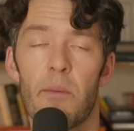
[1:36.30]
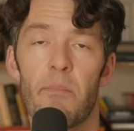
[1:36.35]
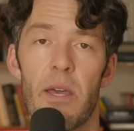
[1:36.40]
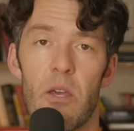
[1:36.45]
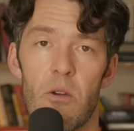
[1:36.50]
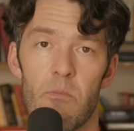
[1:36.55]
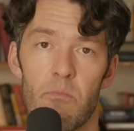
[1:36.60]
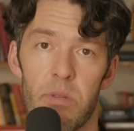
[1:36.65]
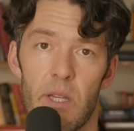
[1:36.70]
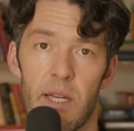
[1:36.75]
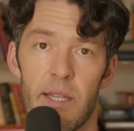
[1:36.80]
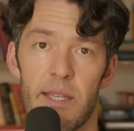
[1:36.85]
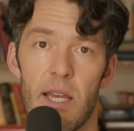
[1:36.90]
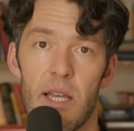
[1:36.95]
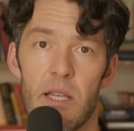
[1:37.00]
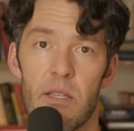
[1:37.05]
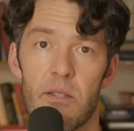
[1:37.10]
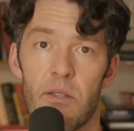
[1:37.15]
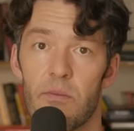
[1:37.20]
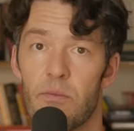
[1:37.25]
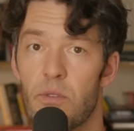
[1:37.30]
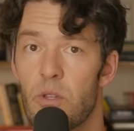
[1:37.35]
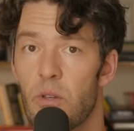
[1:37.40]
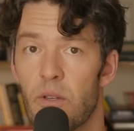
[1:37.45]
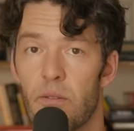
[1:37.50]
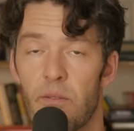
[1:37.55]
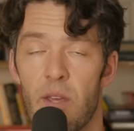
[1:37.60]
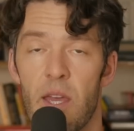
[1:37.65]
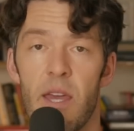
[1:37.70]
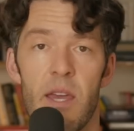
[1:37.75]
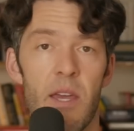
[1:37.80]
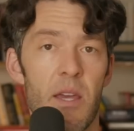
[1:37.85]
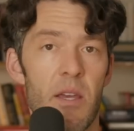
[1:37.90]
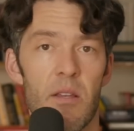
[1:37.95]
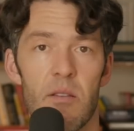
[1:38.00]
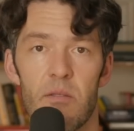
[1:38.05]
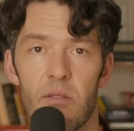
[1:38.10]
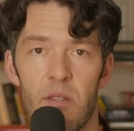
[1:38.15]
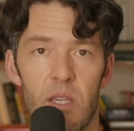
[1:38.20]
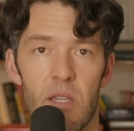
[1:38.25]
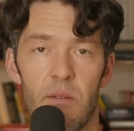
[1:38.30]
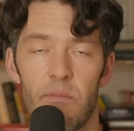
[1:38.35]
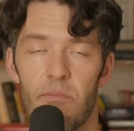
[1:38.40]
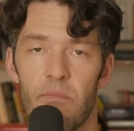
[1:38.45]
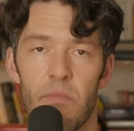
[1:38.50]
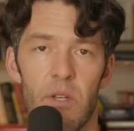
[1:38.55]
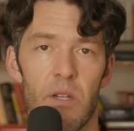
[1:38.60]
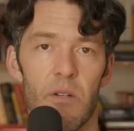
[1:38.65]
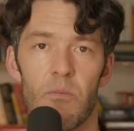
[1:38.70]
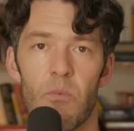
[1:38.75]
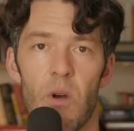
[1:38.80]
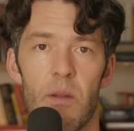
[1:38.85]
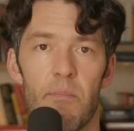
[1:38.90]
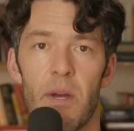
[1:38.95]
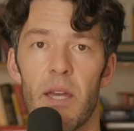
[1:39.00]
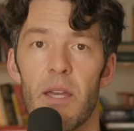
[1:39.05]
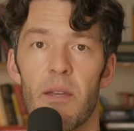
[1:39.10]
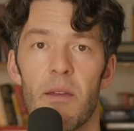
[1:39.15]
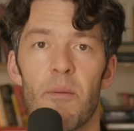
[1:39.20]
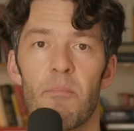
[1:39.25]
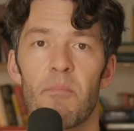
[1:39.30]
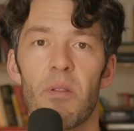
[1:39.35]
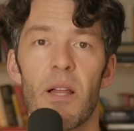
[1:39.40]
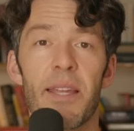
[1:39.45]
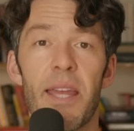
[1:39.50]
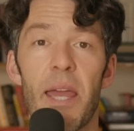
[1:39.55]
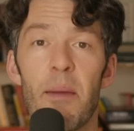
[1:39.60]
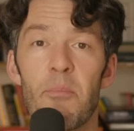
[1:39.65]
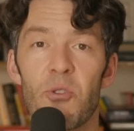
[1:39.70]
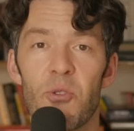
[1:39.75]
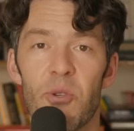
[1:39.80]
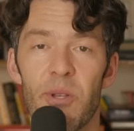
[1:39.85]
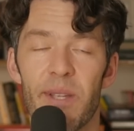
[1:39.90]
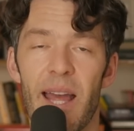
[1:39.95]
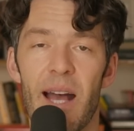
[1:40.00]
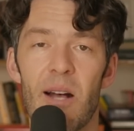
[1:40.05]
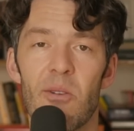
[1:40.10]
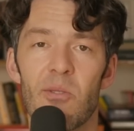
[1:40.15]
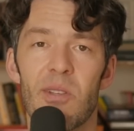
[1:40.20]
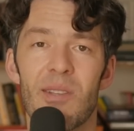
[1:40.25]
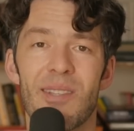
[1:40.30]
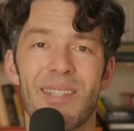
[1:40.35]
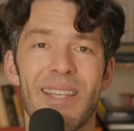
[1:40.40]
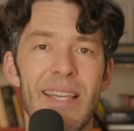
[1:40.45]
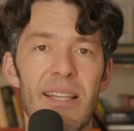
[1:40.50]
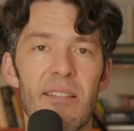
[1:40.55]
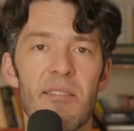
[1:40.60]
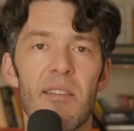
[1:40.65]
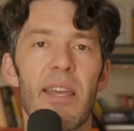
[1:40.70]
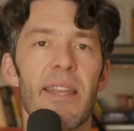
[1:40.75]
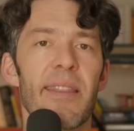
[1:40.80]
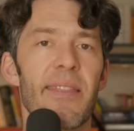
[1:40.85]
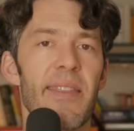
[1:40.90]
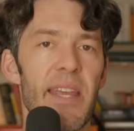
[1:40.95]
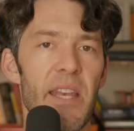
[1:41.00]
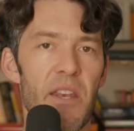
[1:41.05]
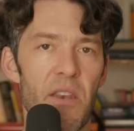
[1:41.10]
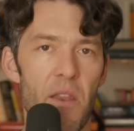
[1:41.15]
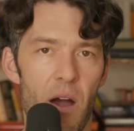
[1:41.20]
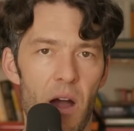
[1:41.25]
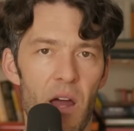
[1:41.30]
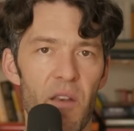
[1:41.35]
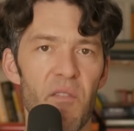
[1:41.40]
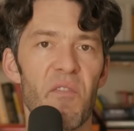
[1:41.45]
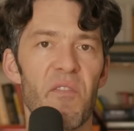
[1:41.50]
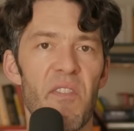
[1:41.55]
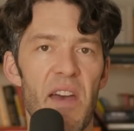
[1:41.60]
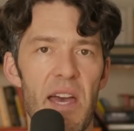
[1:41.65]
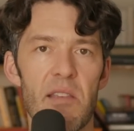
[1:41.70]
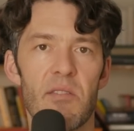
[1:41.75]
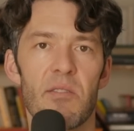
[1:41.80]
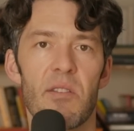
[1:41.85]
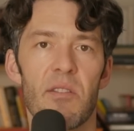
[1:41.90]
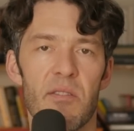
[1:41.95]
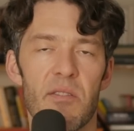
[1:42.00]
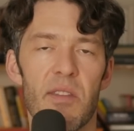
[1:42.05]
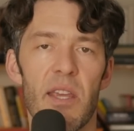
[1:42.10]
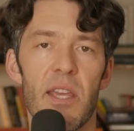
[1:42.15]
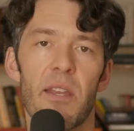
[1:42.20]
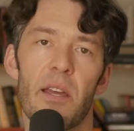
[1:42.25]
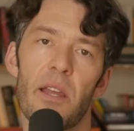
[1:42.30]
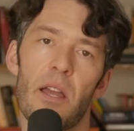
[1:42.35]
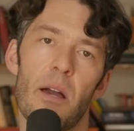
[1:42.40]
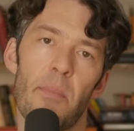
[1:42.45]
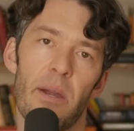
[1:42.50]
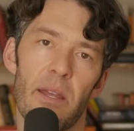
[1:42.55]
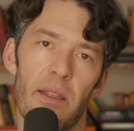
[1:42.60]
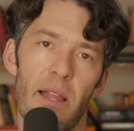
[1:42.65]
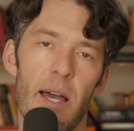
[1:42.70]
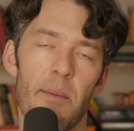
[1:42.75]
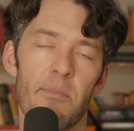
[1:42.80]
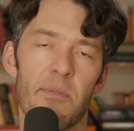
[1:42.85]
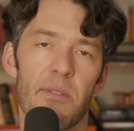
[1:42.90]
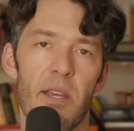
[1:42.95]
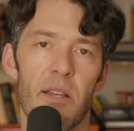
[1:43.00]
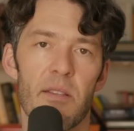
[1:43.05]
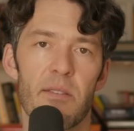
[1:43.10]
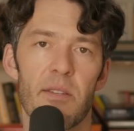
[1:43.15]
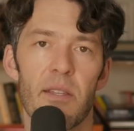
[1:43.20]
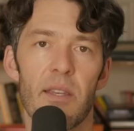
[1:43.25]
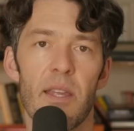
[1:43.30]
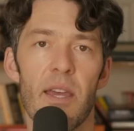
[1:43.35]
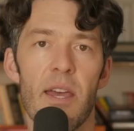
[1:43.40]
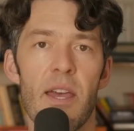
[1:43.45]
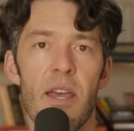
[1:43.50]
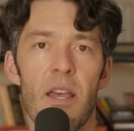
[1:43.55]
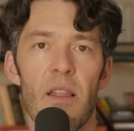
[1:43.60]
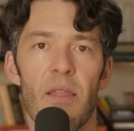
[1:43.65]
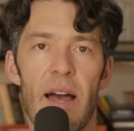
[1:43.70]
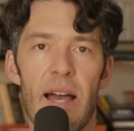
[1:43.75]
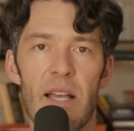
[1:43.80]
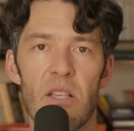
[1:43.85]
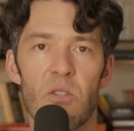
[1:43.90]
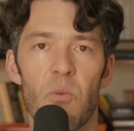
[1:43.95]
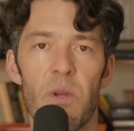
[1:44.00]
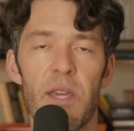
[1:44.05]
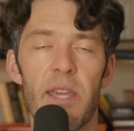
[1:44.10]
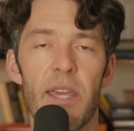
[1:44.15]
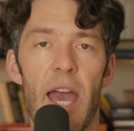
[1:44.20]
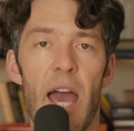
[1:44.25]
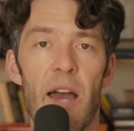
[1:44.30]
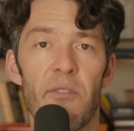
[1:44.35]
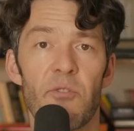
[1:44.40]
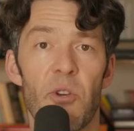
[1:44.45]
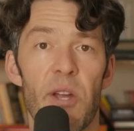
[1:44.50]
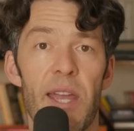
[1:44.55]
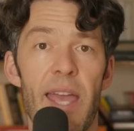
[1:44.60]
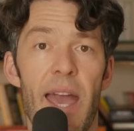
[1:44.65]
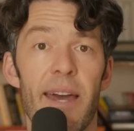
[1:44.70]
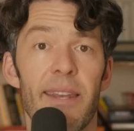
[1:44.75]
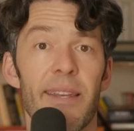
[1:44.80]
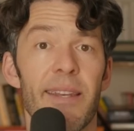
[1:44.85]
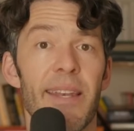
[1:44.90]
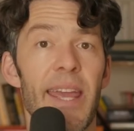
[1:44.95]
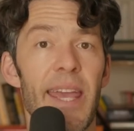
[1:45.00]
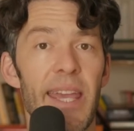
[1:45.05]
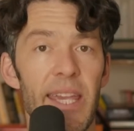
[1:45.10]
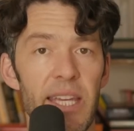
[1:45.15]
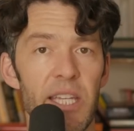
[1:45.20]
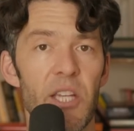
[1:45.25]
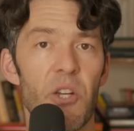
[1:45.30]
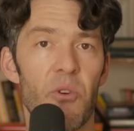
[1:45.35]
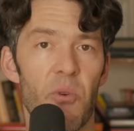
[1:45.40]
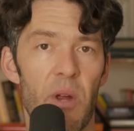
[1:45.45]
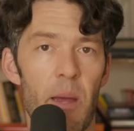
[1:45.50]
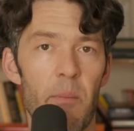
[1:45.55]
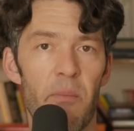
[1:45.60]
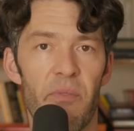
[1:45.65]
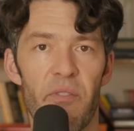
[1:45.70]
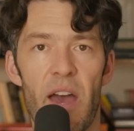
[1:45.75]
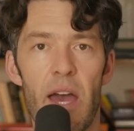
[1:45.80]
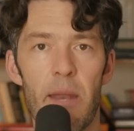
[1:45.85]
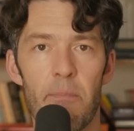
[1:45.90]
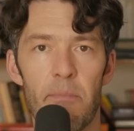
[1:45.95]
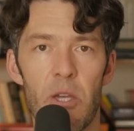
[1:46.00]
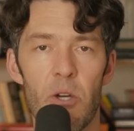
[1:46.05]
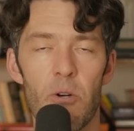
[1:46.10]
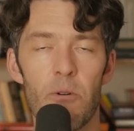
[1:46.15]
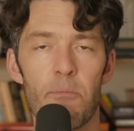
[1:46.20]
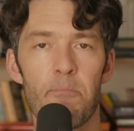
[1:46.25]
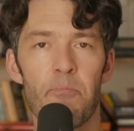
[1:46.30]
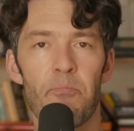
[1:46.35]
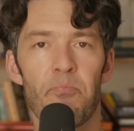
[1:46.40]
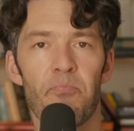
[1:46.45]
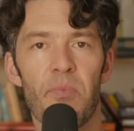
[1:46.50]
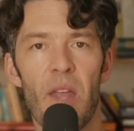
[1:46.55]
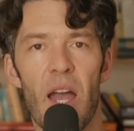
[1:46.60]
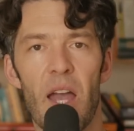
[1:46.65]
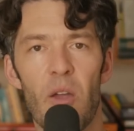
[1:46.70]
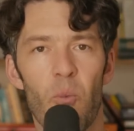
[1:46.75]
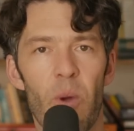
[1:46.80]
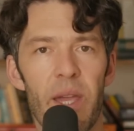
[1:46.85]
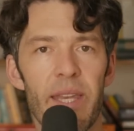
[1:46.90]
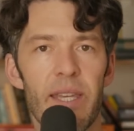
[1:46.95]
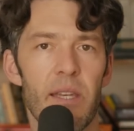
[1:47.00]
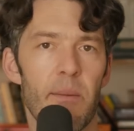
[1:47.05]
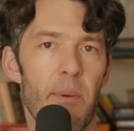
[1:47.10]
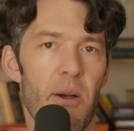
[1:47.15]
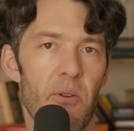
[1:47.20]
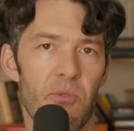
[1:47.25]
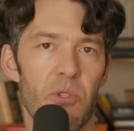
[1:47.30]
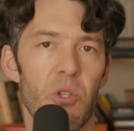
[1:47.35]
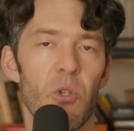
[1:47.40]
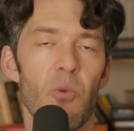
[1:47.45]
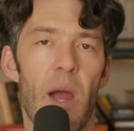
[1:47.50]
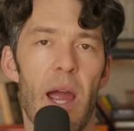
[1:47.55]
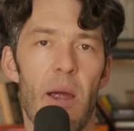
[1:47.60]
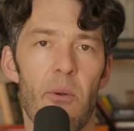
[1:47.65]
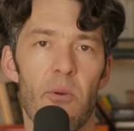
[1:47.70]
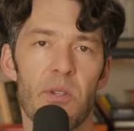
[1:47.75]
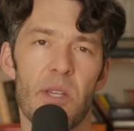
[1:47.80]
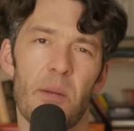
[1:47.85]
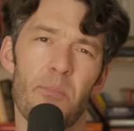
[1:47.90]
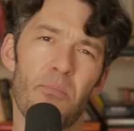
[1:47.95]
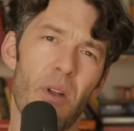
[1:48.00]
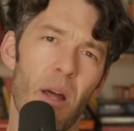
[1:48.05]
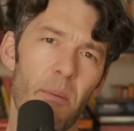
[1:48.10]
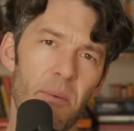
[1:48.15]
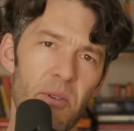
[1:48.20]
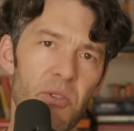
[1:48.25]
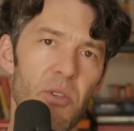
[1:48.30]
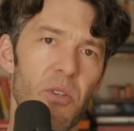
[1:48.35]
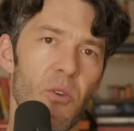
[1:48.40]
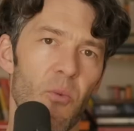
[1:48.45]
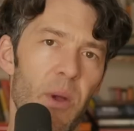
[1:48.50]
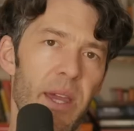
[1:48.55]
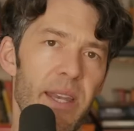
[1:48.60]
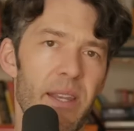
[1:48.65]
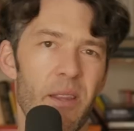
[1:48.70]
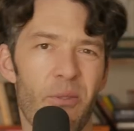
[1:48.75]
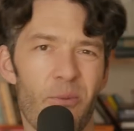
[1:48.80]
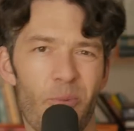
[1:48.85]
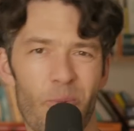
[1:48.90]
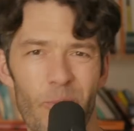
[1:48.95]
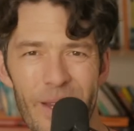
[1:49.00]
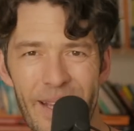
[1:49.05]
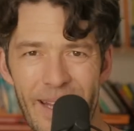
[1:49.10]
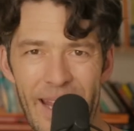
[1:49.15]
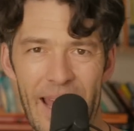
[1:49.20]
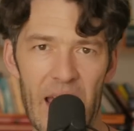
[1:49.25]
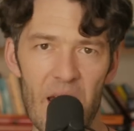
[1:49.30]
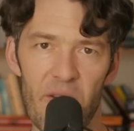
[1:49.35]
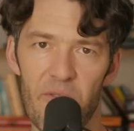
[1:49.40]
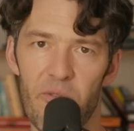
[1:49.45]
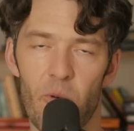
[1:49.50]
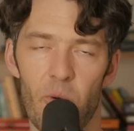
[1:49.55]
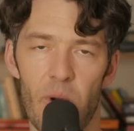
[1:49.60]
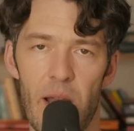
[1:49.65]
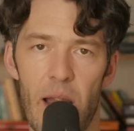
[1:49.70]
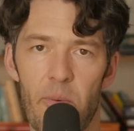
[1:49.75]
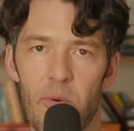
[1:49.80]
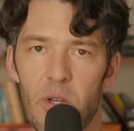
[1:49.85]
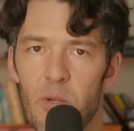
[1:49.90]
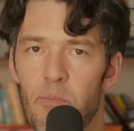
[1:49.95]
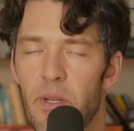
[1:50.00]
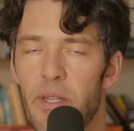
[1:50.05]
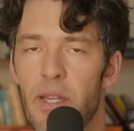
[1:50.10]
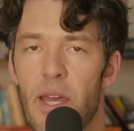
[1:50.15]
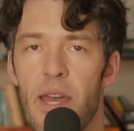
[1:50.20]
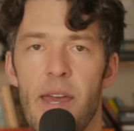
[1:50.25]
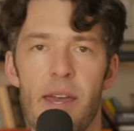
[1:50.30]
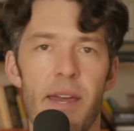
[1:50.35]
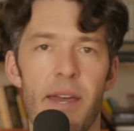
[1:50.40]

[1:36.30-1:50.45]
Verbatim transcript: at my own blood test, and you can see, you know, what my blood chemistry analysis is in the non-fasted state. I got my labs tested last week after I had an 80 gram fat meal. I waited about two hours. I probably should have waited three and a half, four hours, but